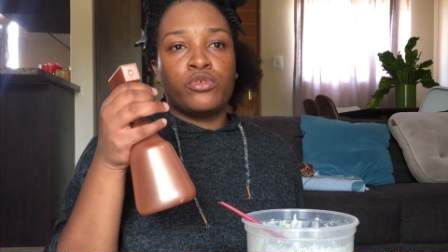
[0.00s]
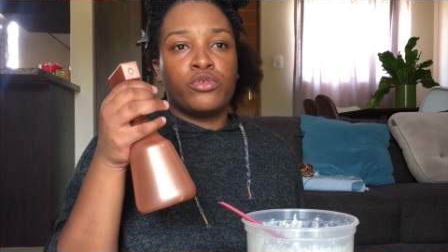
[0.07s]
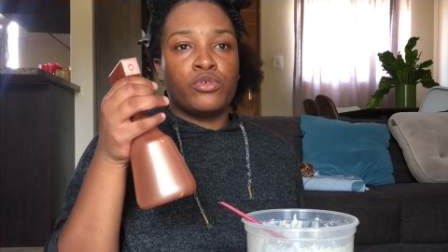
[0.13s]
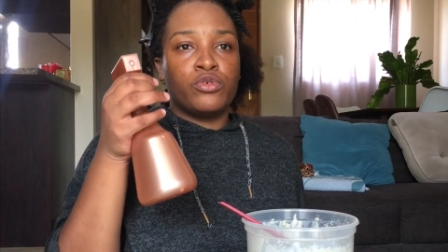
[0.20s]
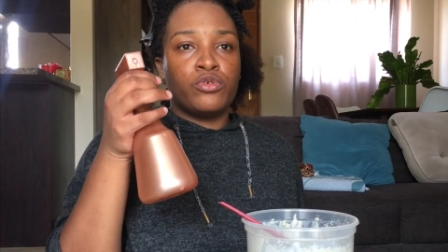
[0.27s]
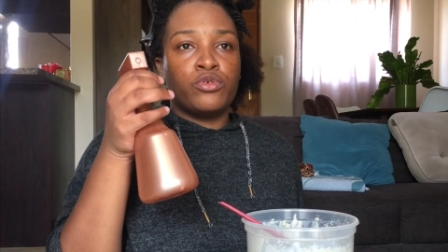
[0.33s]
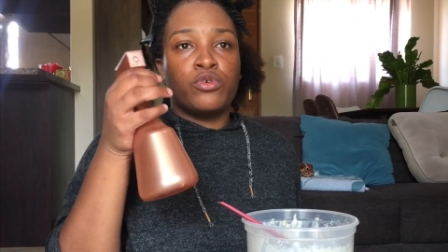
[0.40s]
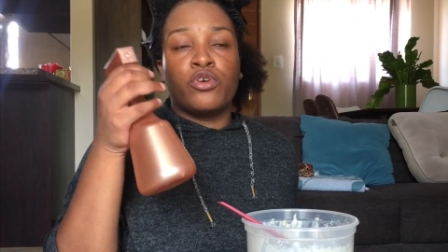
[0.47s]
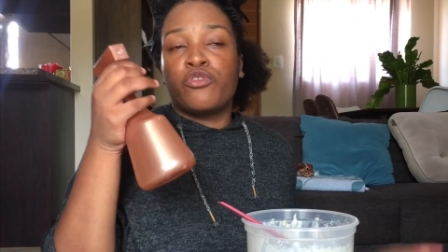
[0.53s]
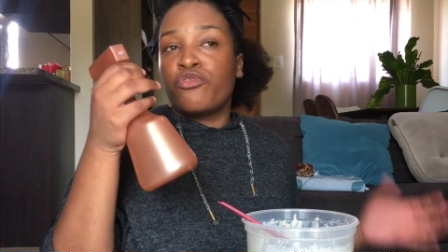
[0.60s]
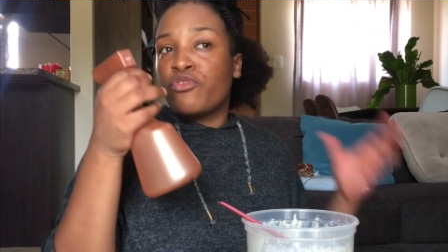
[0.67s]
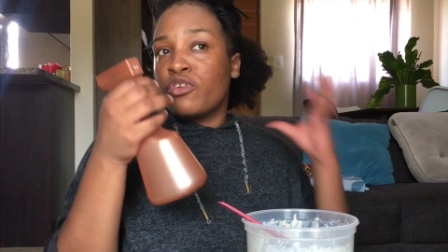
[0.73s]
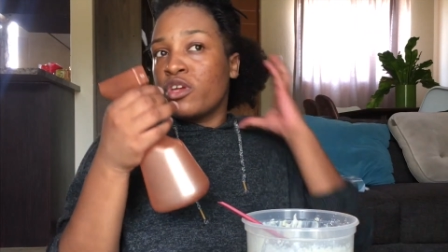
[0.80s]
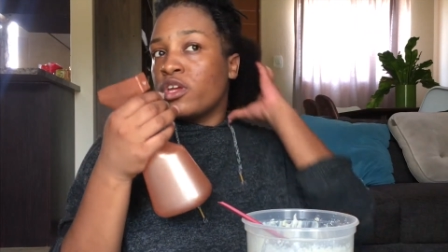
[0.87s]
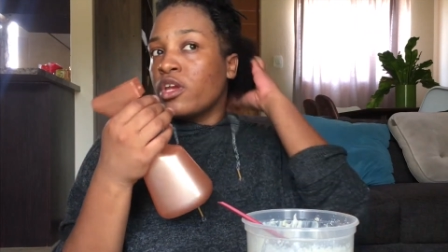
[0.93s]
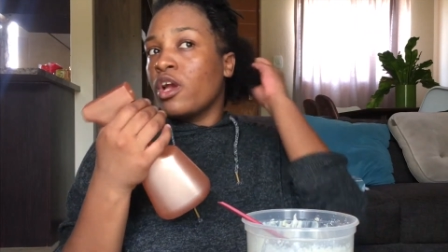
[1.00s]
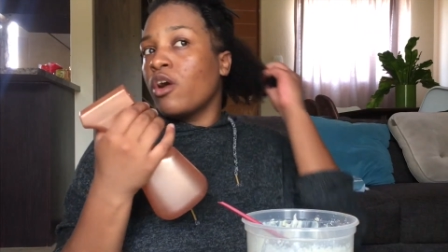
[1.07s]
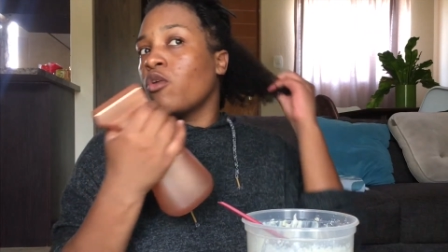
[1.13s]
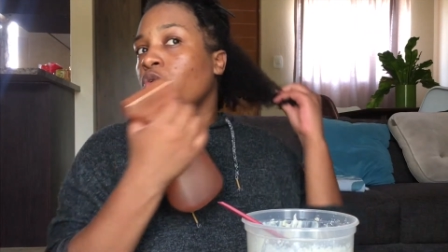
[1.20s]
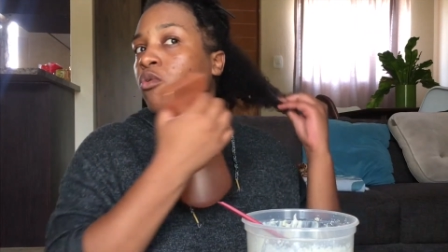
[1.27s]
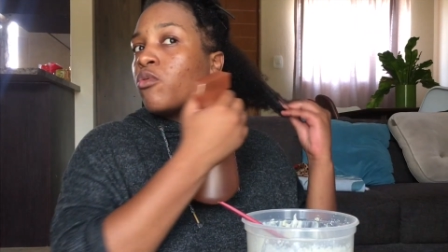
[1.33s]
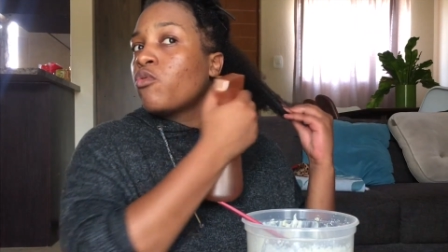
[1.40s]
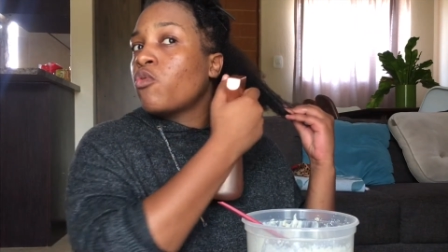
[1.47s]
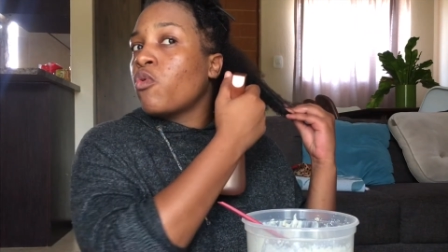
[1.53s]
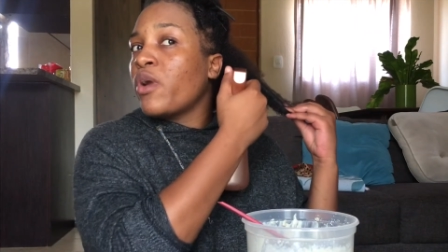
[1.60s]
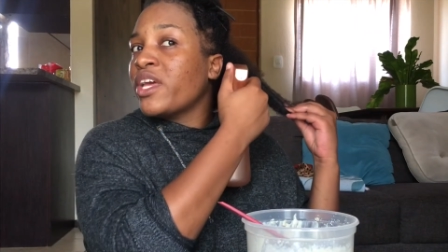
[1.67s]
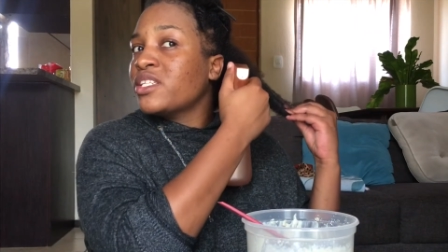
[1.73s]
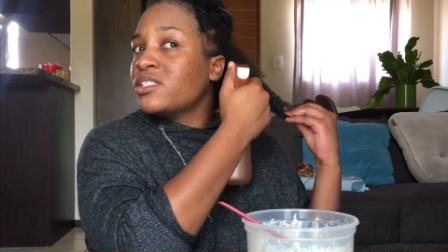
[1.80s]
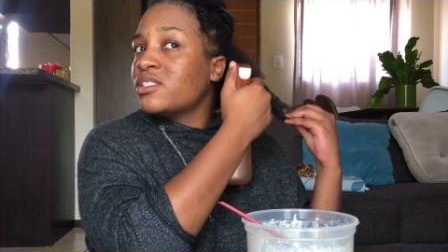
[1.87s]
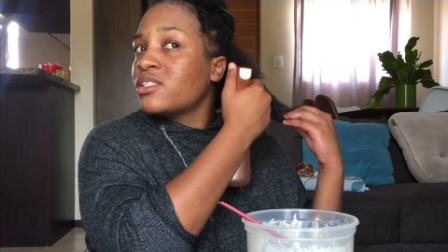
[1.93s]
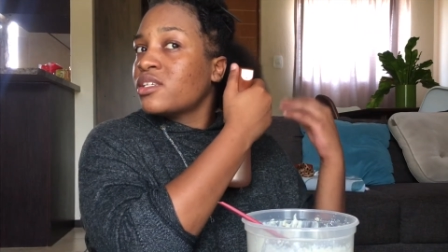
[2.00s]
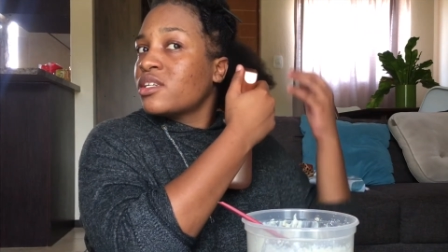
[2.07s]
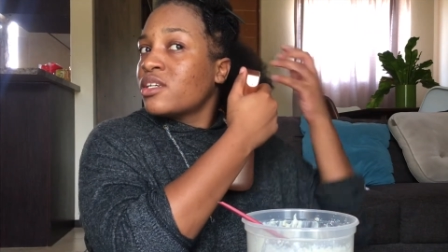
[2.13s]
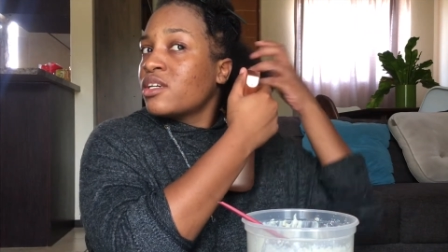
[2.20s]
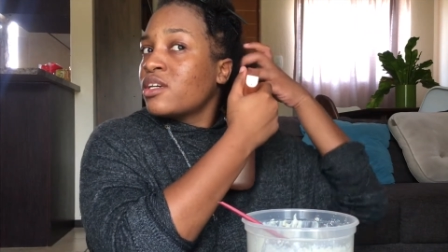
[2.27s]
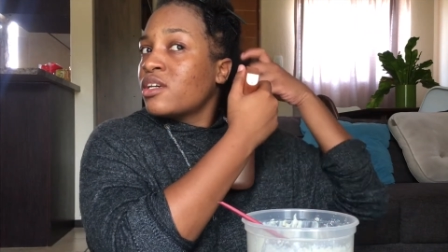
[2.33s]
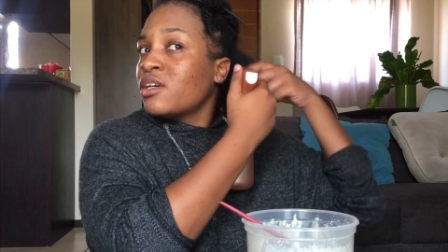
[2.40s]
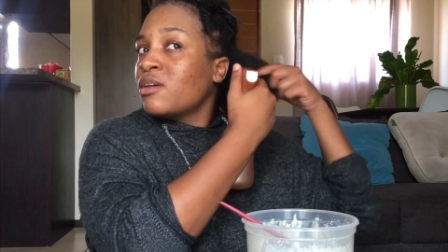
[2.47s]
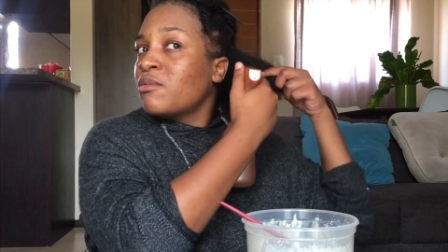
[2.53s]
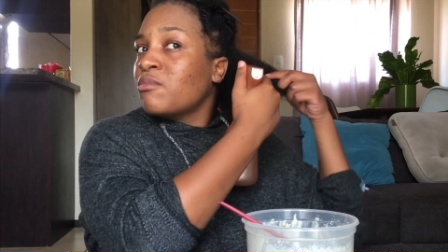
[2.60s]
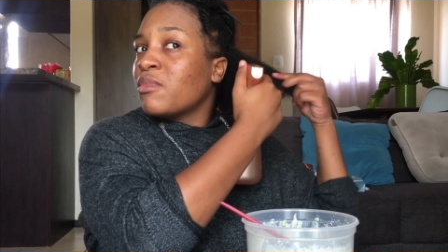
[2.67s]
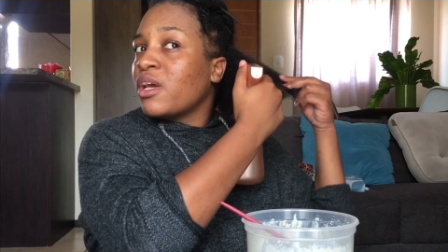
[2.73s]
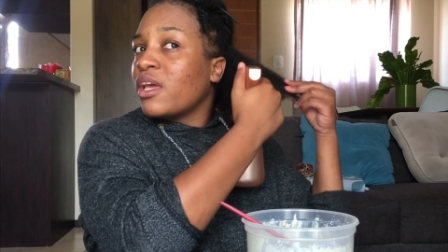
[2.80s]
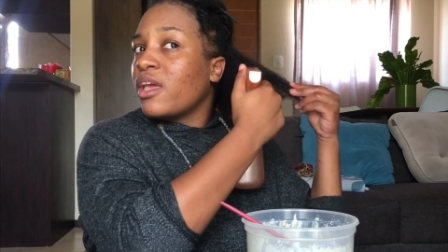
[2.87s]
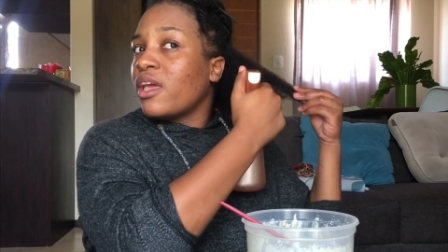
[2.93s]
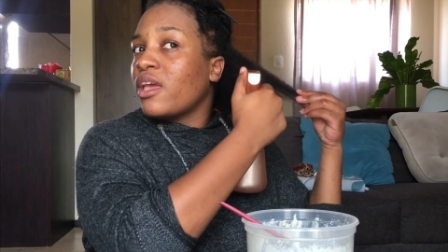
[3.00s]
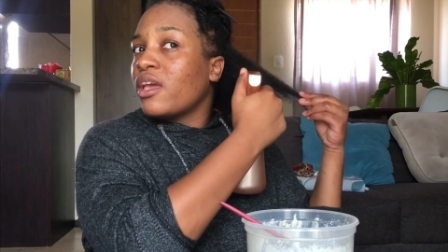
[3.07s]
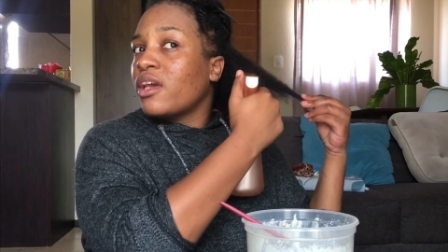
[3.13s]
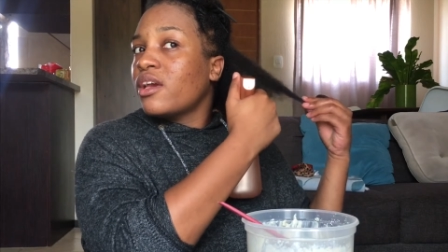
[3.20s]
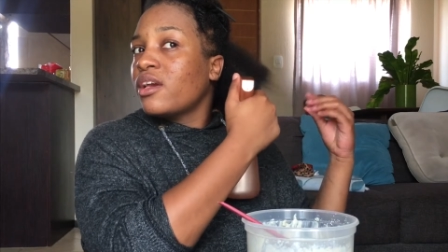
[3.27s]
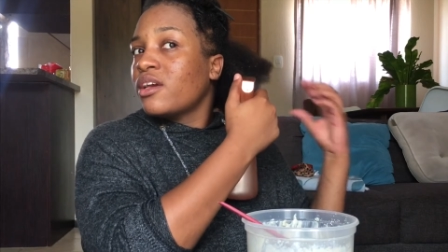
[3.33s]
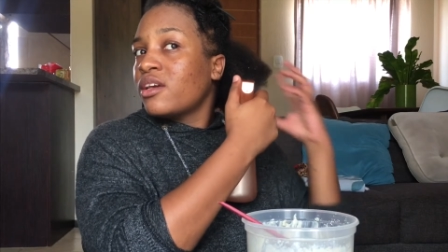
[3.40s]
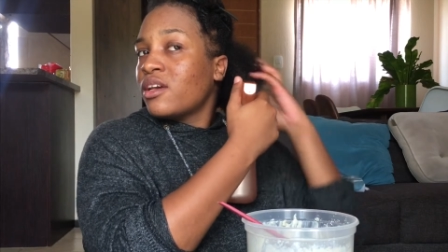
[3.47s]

to re-wet my hair.